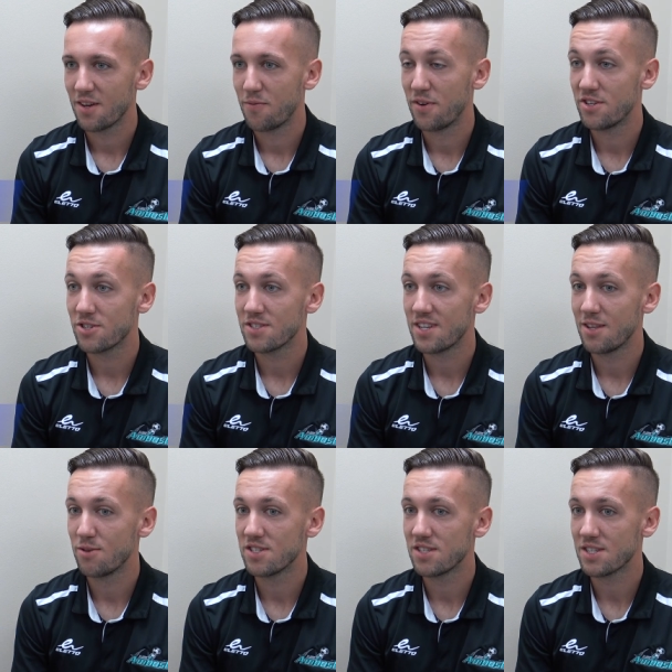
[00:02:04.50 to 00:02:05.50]
Future in St.
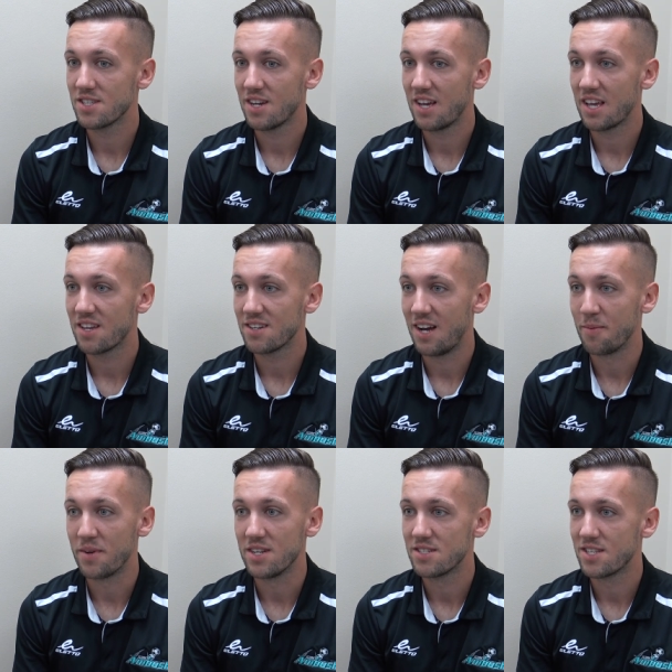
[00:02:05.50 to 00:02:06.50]
Louis looks like, I
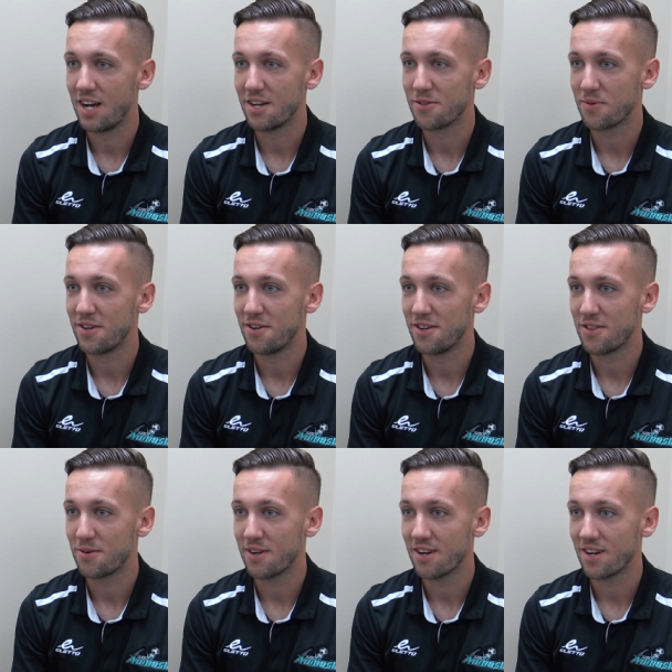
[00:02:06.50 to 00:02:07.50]
mean, signed a three
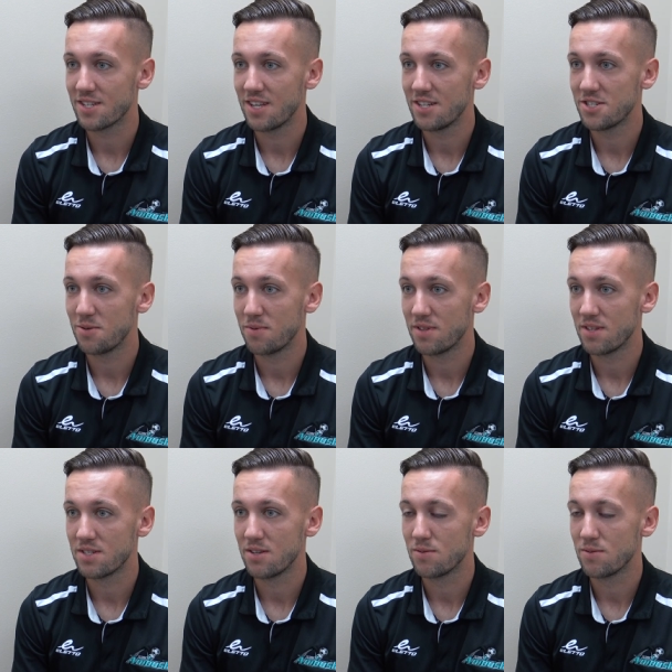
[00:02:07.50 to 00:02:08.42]
three year extension with the St.